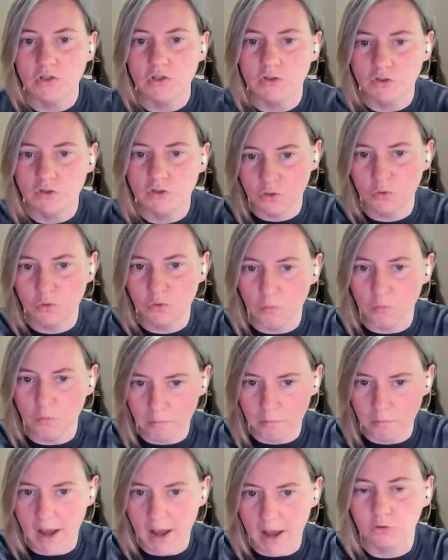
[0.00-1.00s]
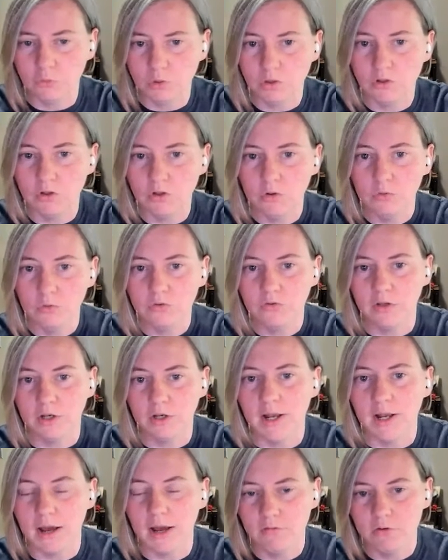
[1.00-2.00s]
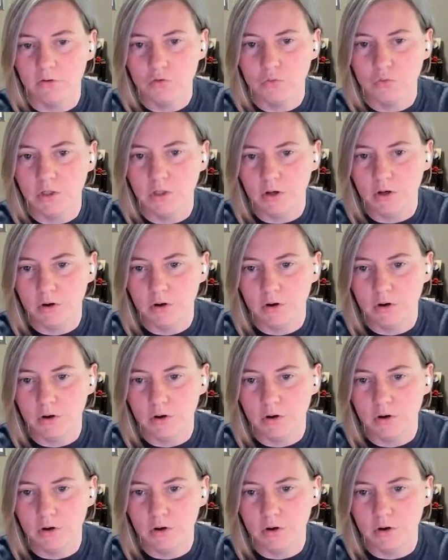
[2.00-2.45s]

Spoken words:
2 max windows and an average window.